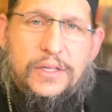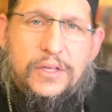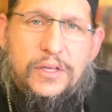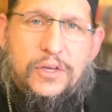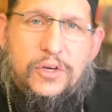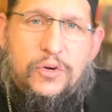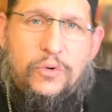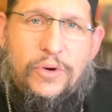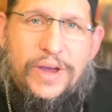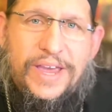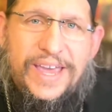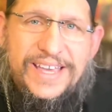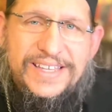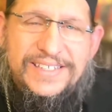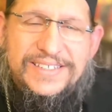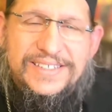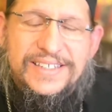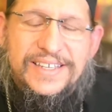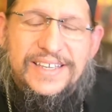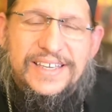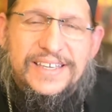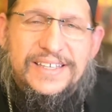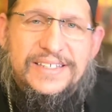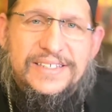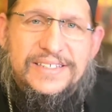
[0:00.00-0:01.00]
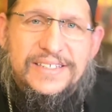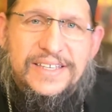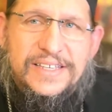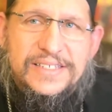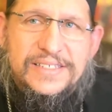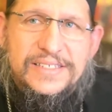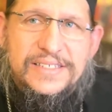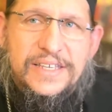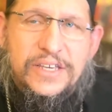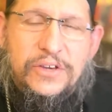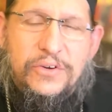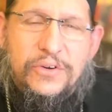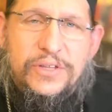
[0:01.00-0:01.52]
Grace
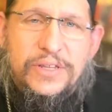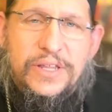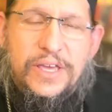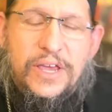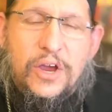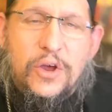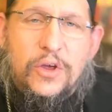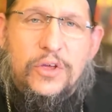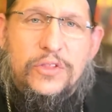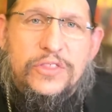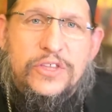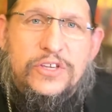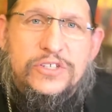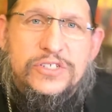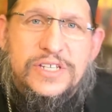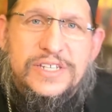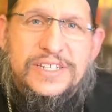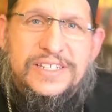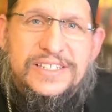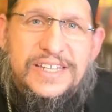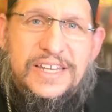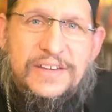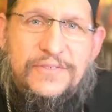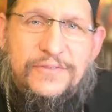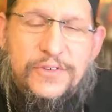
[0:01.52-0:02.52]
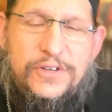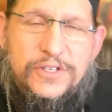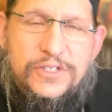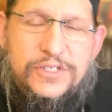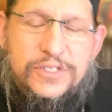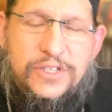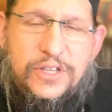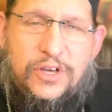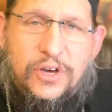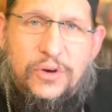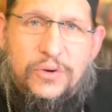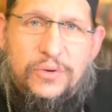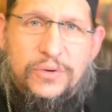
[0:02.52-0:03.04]
exists here and there. There's a difference,
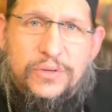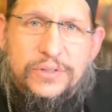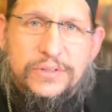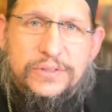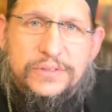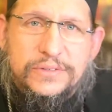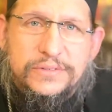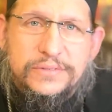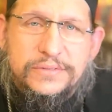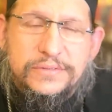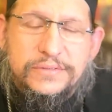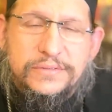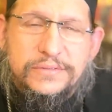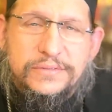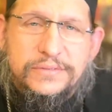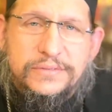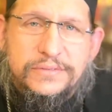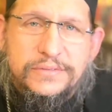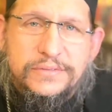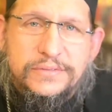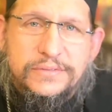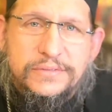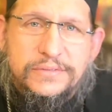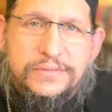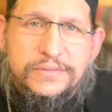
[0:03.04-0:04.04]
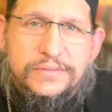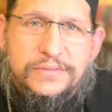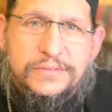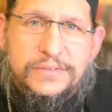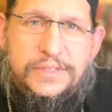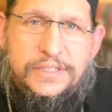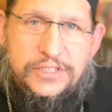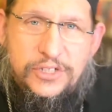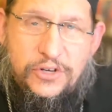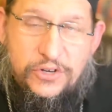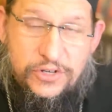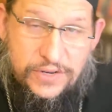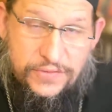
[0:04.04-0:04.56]
though.
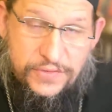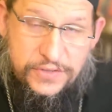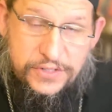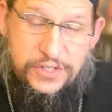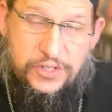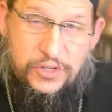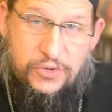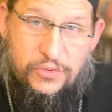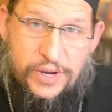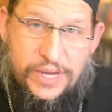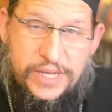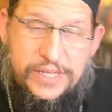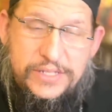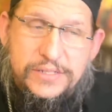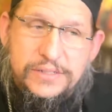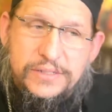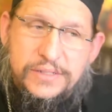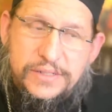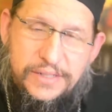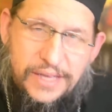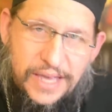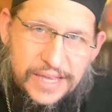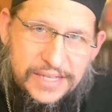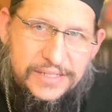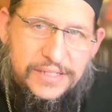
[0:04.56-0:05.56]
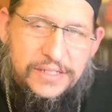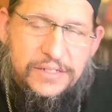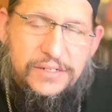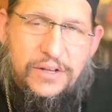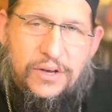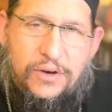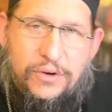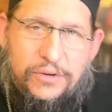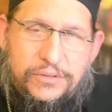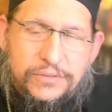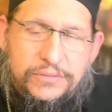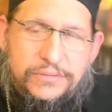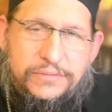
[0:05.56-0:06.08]
Is there a difference in grace? Yes and
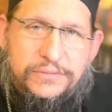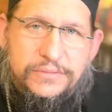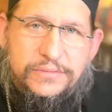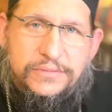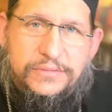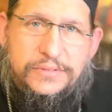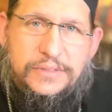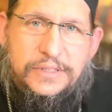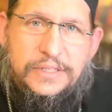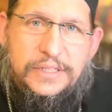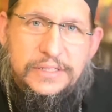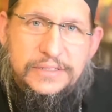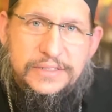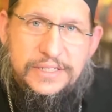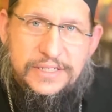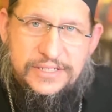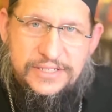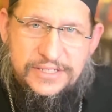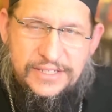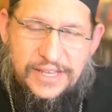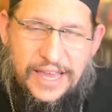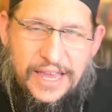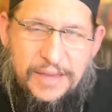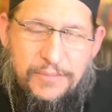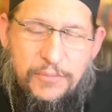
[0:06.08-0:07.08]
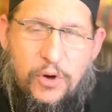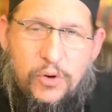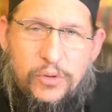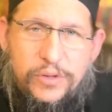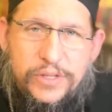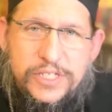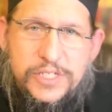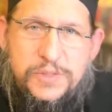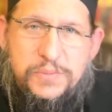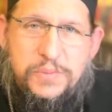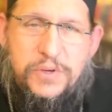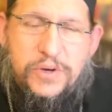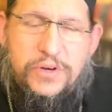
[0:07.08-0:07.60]
no. It's the same
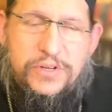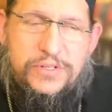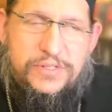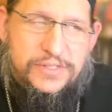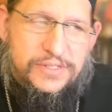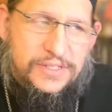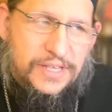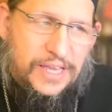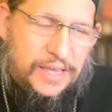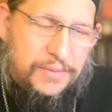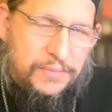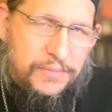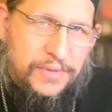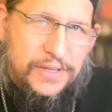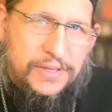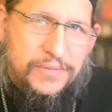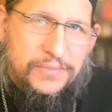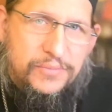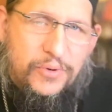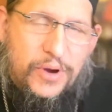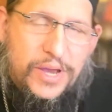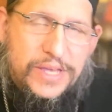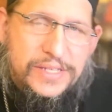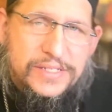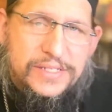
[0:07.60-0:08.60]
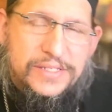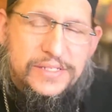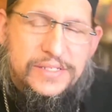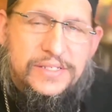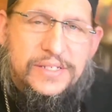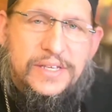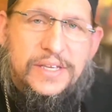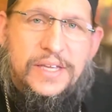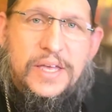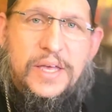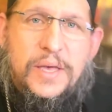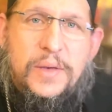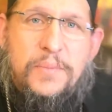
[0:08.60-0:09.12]
Holy Spirit, same presence,
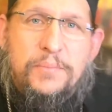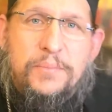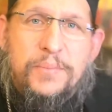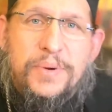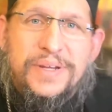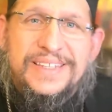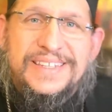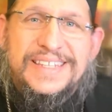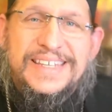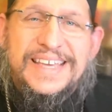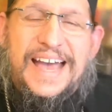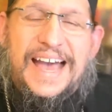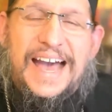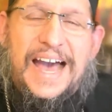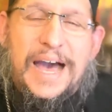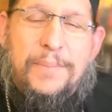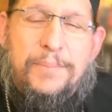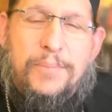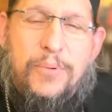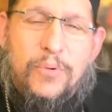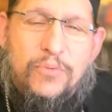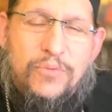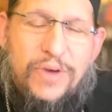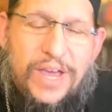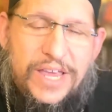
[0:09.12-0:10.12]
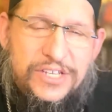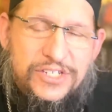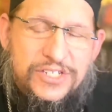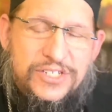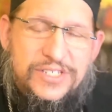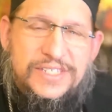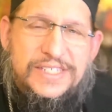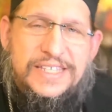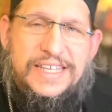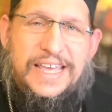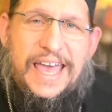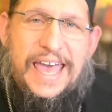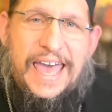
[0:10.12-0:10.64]
but the
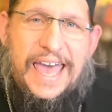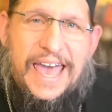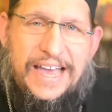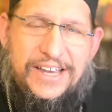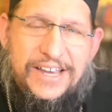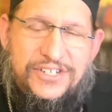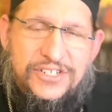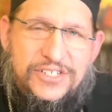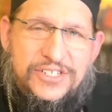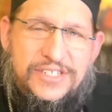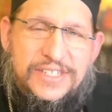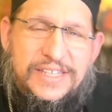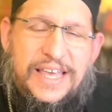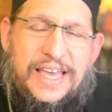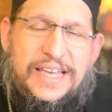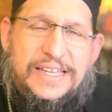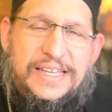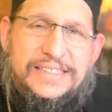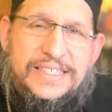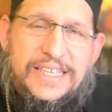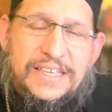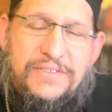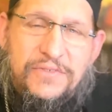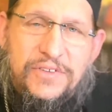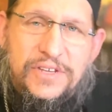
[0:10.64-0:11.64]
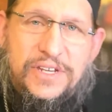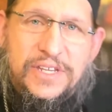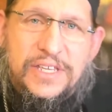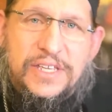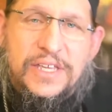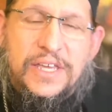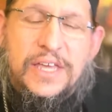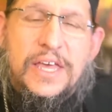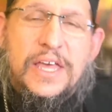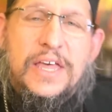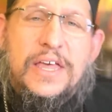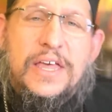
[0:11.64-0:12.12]
operations, the actions, the activity